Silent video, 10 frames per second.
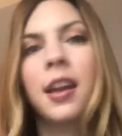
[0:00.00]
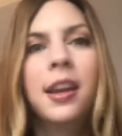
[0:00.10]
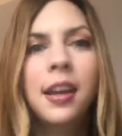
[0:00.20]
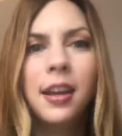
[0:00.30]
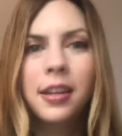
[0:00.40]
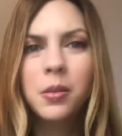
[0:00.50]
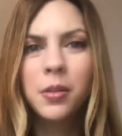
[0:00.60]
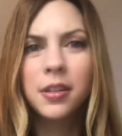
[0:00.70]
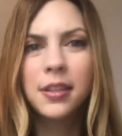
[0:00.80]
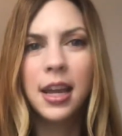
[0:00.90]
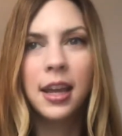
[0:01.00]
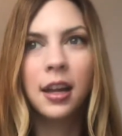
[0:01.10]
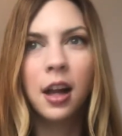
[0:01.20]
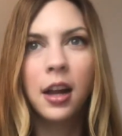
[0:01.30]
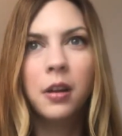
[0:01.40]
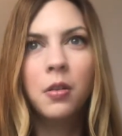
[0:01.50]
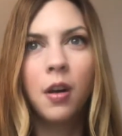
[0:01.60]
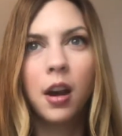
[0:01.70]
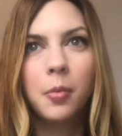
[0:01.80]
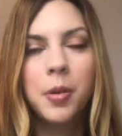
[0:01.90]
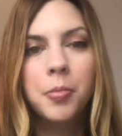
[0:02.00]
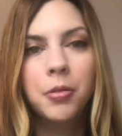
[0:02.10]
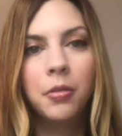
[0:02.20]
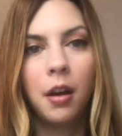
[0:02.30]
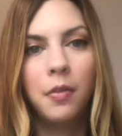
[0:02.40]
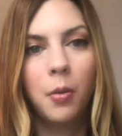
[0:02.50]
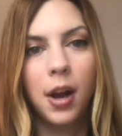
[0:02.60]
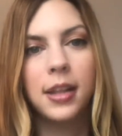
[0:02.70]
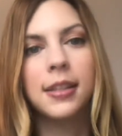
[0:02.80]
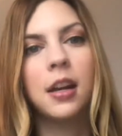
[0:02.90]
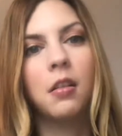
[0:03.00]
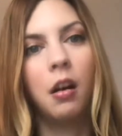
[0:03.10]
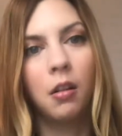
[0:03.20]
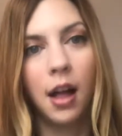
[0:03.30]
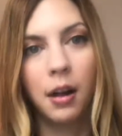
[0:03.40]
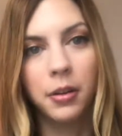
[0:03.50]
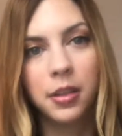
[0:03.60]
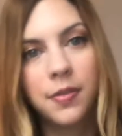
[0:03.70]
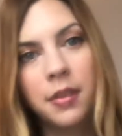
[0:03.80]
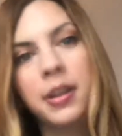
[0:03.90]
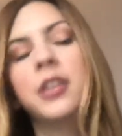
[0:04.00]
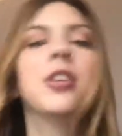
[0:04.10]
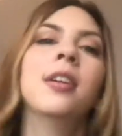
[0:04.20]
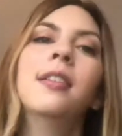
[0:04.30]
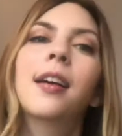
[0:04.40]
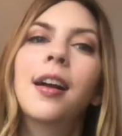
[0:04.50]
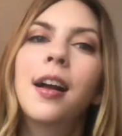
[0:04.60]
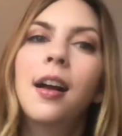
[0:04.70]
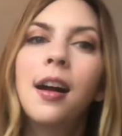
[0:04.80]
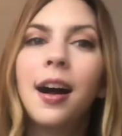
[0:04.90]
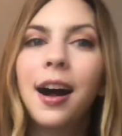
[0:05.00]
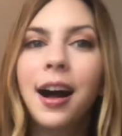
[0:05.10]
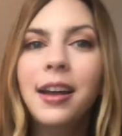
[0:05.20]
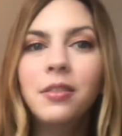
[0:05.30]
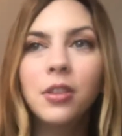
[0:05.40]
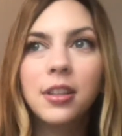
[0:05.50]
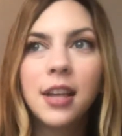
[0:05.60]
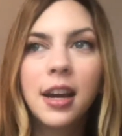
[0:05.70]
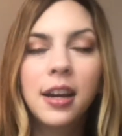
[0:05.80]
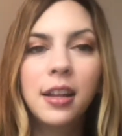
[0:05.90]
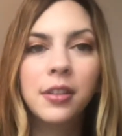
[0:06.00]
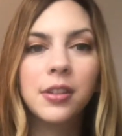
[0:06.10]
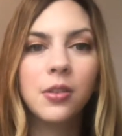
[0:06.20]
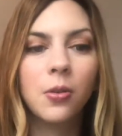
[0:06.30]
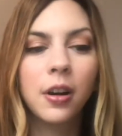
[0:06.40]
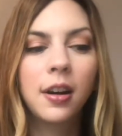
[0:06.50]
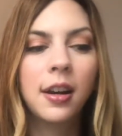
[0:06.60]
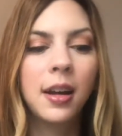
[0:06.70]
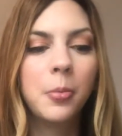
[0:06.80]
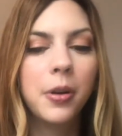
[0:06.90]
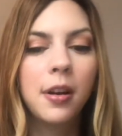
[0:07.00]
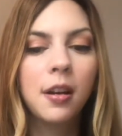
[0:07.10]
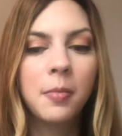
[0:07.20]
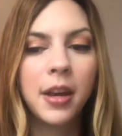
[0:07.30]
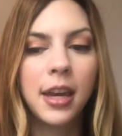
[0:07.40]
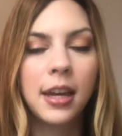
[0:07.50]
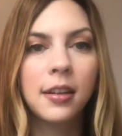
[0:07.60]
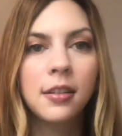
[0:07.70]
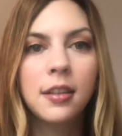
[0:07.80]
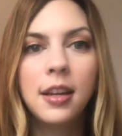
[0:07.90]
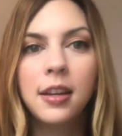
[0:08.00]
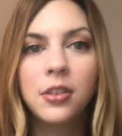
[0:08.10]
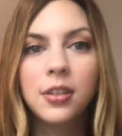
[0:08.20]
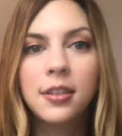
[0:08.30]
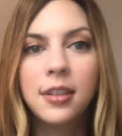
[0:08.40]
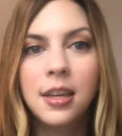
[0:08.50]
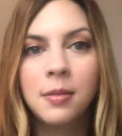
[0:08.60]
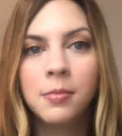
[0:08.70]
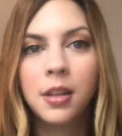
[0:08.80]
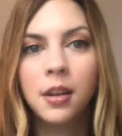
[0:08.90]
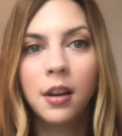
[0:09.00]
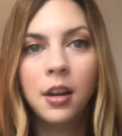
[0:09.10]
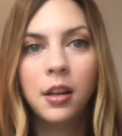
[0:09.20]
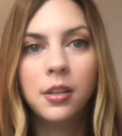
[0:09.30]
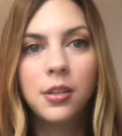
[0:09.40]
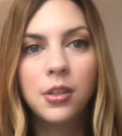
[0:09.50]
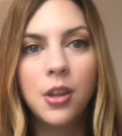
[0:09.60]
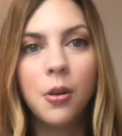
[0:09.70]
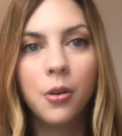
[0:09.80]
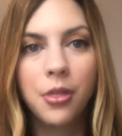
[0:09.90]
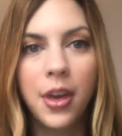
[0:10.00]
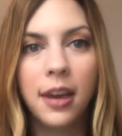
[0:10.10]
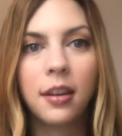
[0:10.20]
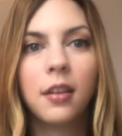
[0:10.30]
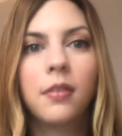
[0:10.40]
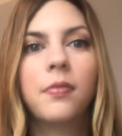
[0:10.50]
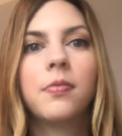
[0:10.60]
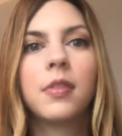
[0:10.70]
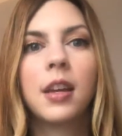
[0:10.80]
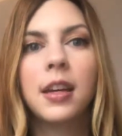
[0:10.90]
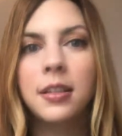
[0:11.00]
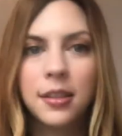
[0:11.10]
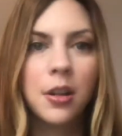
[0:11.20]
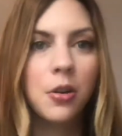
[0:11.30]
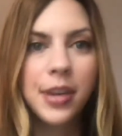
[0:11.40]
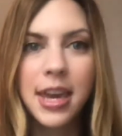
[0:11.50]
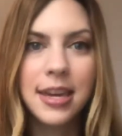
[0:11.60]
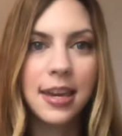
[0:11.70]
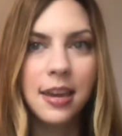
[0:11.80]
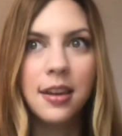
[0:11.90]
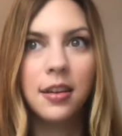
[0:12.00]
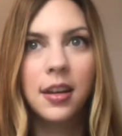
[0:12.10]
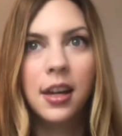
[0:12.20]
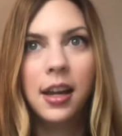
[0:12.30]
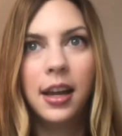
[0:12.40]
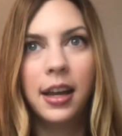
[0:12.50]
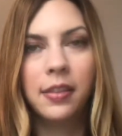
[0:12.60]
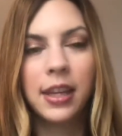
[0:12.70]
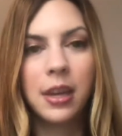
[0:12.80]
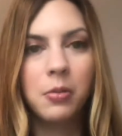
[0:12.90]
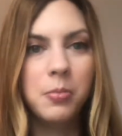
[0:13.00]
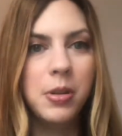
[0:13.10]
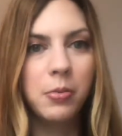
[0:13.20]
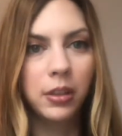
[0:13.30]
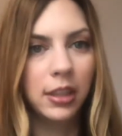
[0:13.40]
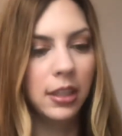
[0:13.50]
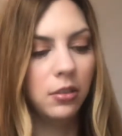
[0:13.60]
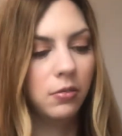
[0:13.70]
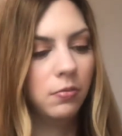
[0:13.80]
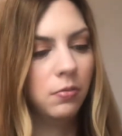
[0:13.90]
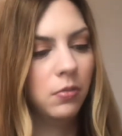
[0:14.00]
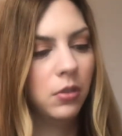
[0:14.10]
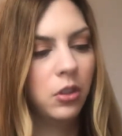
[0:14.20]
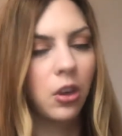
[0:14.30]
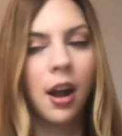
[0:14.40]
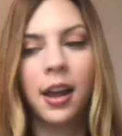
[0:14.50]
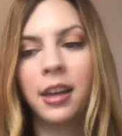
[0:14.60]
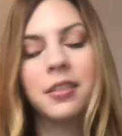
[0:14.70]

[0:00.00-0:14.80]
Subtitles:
And it is worth saying, I know a lot of people love the YSL All Hours foundation. I looked at it in the store and I put it on my hand and it just seemed so thick and so cakey and like it would be really drying.